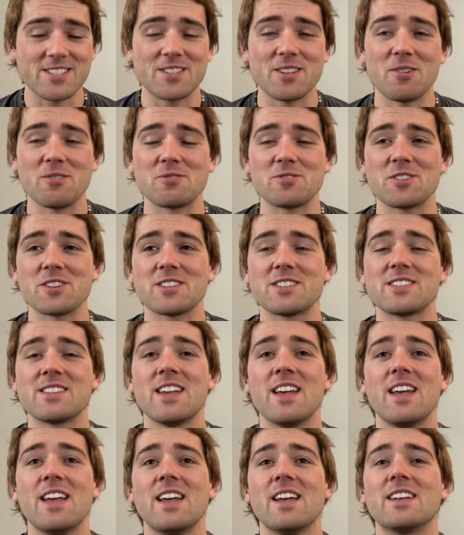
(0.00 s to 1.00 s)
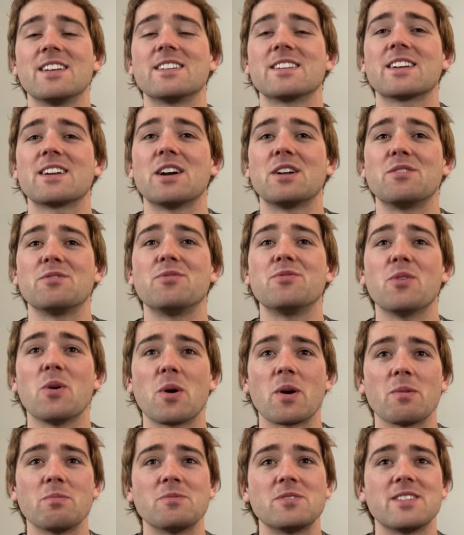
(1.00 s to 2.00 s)
Don't just
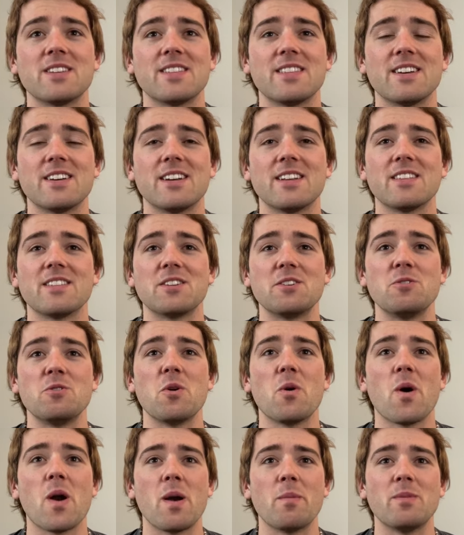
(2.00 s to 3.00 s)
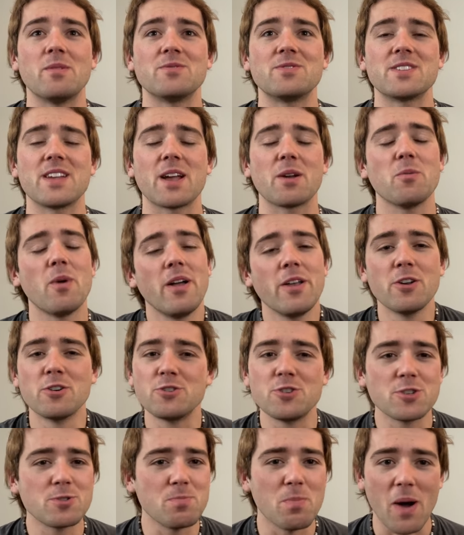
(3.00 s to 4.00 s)
conform to the norm of saying, well, you're
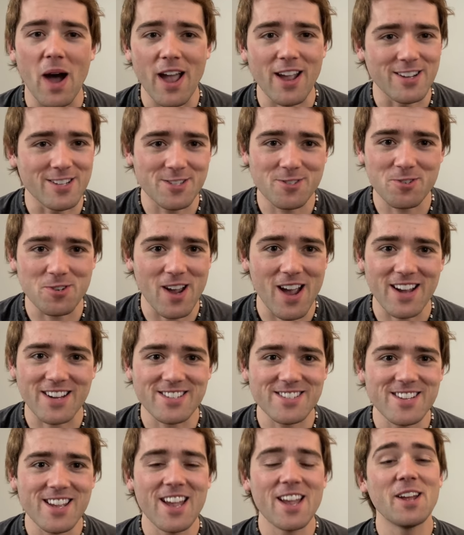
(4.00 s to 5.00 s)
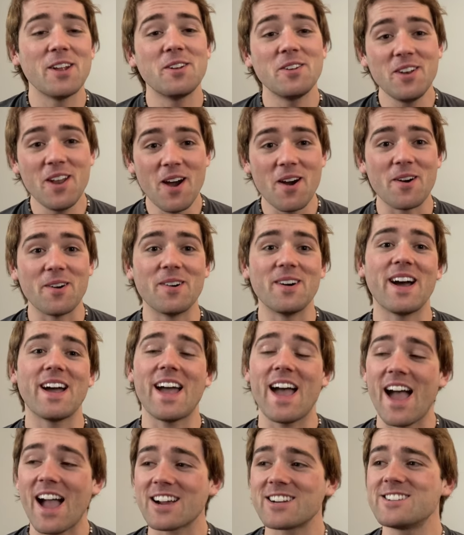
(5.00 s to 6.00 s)
just biased, Jax. No,
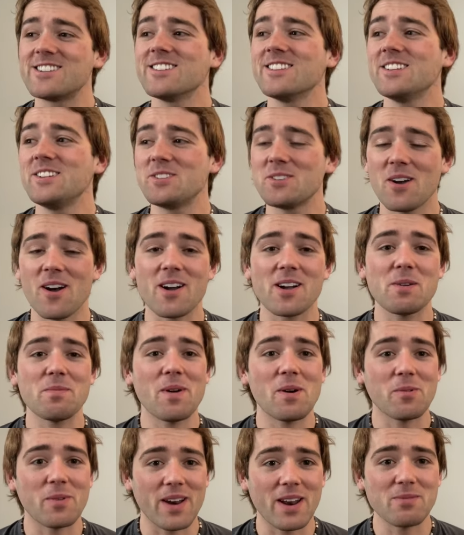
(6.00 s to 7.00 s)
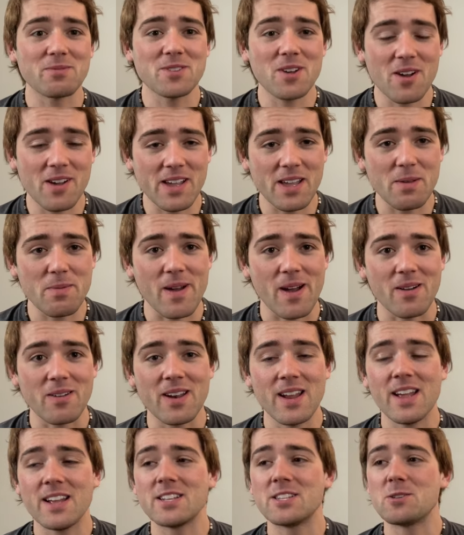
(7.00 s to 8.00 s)
actually talk about what I'm talking about.
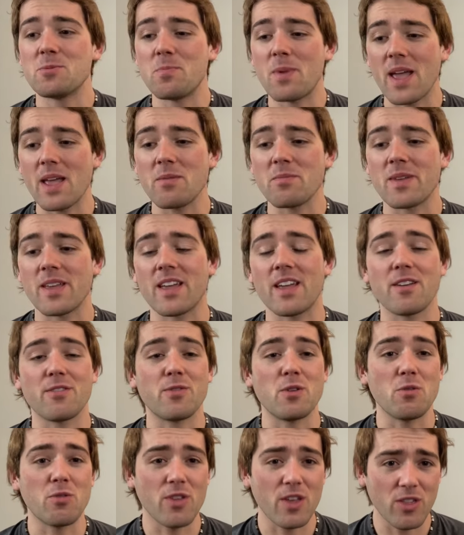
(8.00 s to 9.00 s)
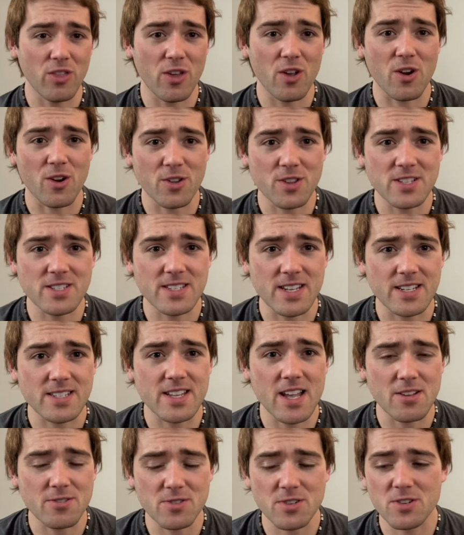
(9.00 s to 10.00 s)
Debate me. If you think the earth is
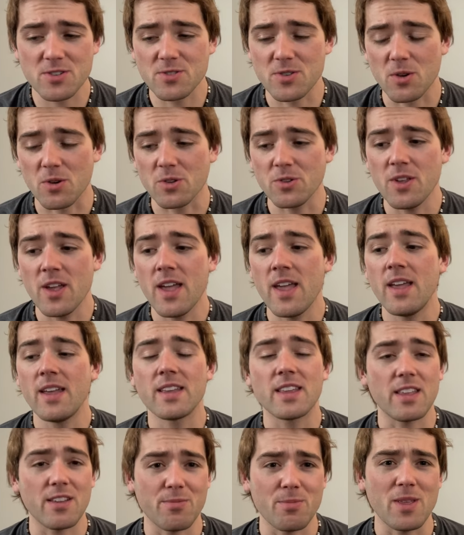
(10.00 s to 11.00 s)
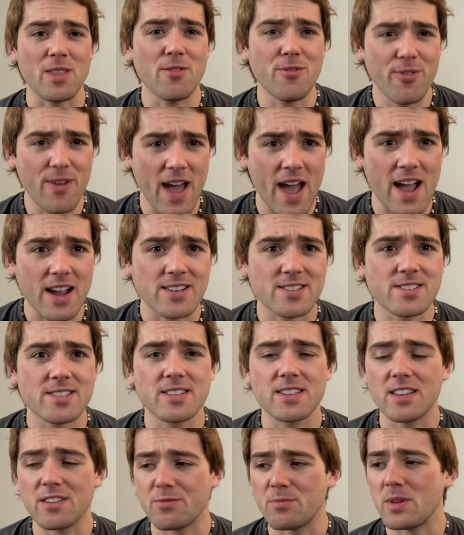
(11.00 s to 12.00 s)
6,000 years old, give me the facts,
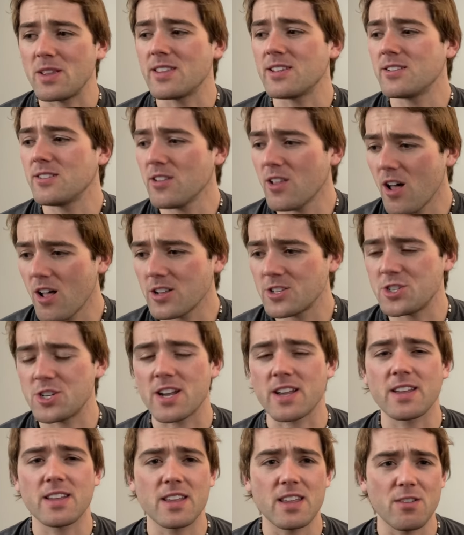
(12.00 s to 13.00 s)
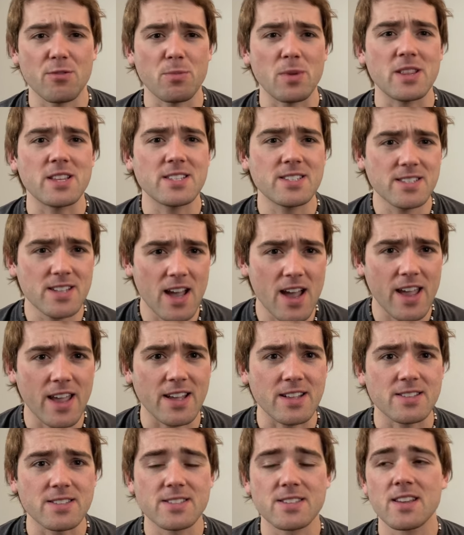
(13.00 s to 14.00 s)
give me the logic, give me the
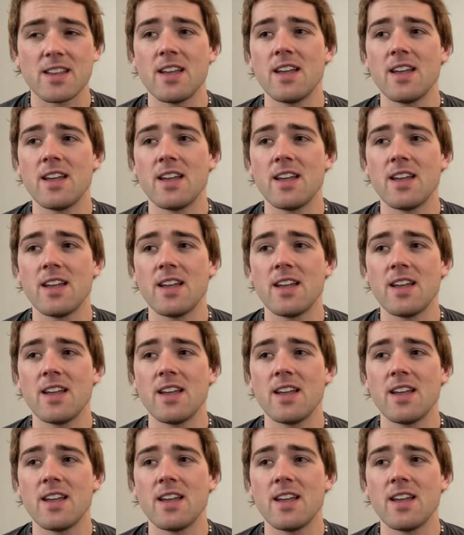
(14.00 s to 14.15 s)
science.